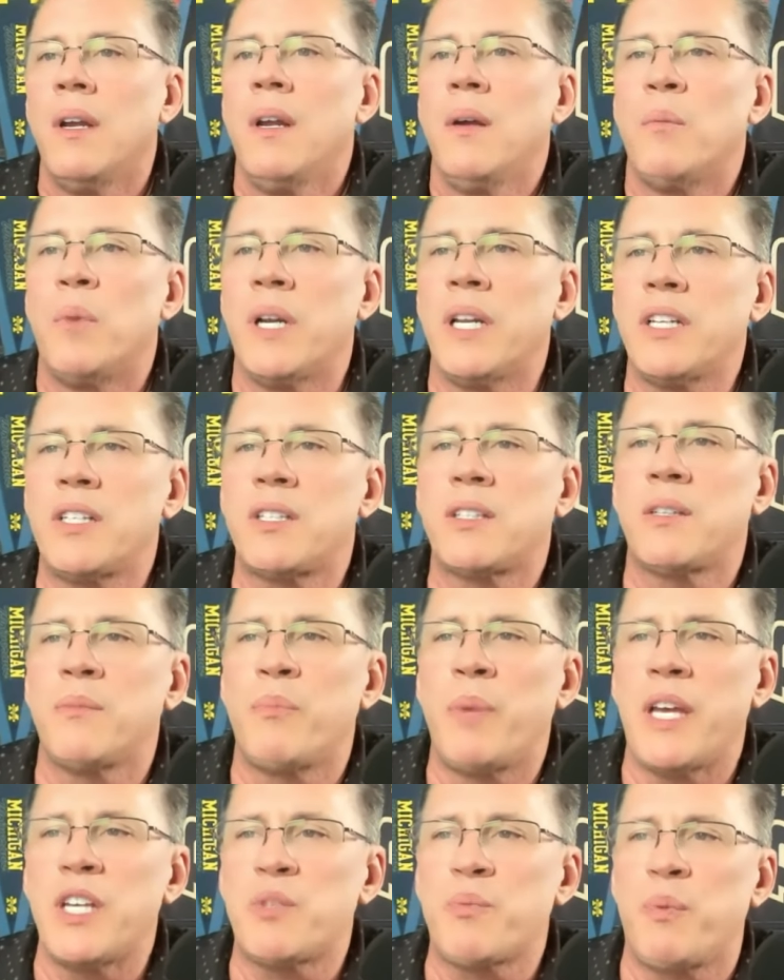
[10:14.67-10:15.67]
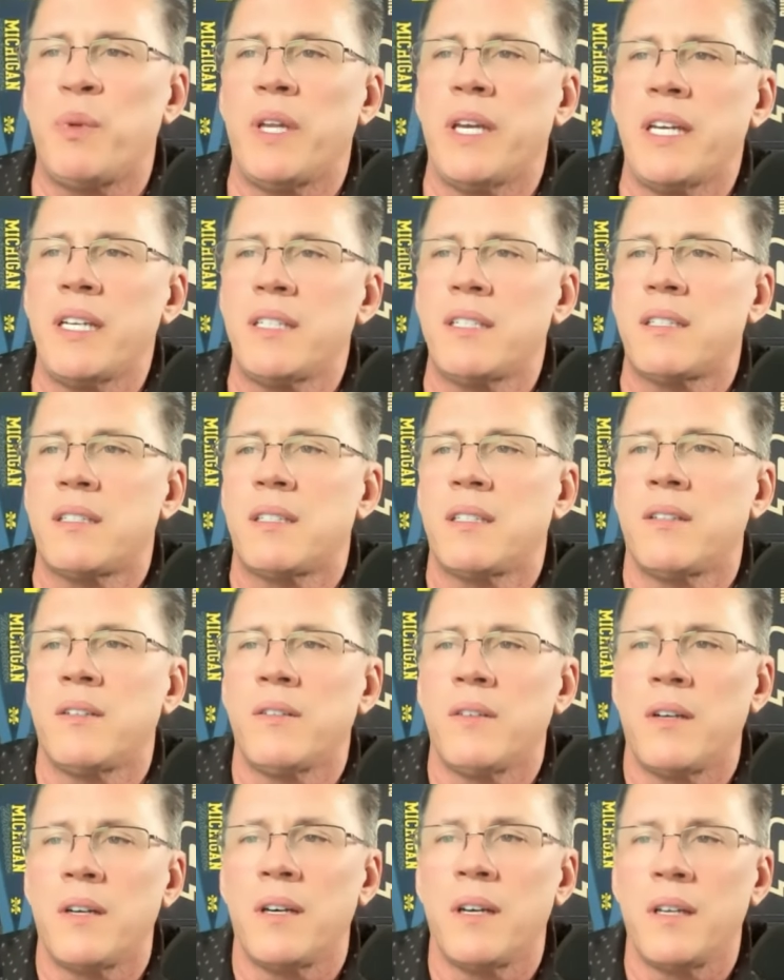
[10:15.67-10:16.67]
but it's the best place
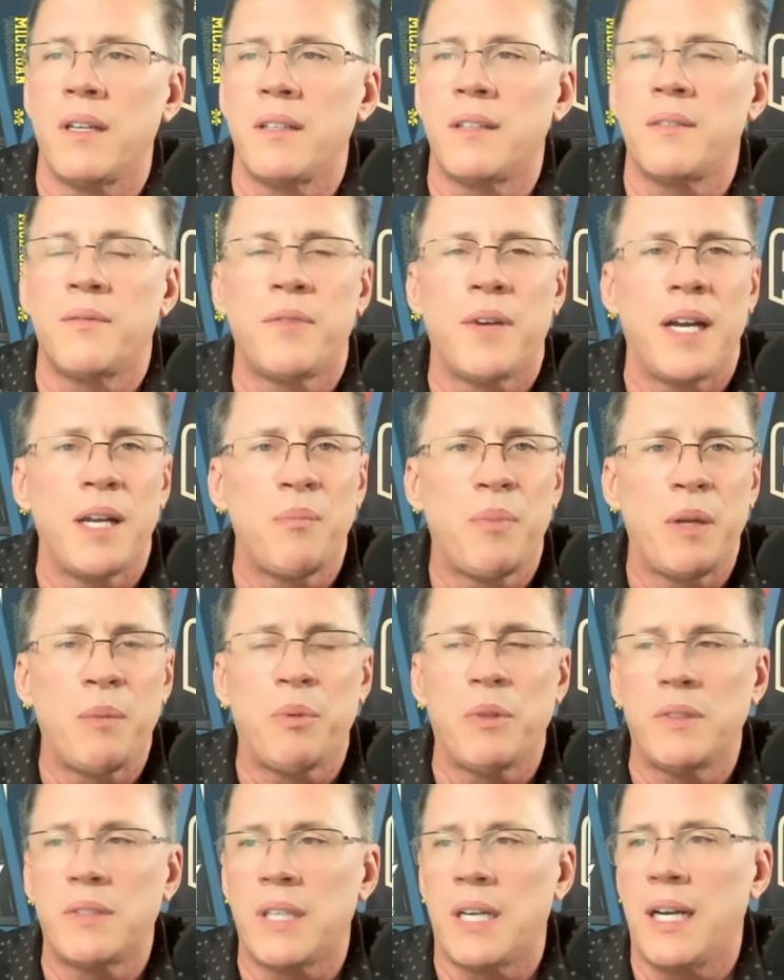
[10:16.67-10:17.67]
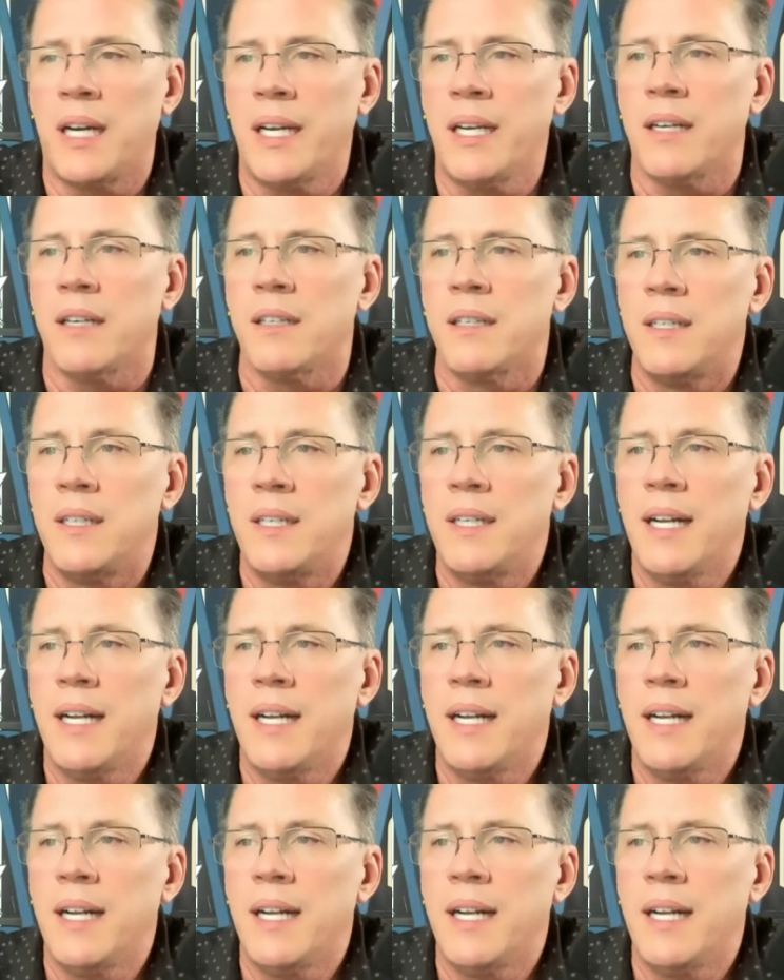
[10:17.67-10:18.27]
to find people to hire.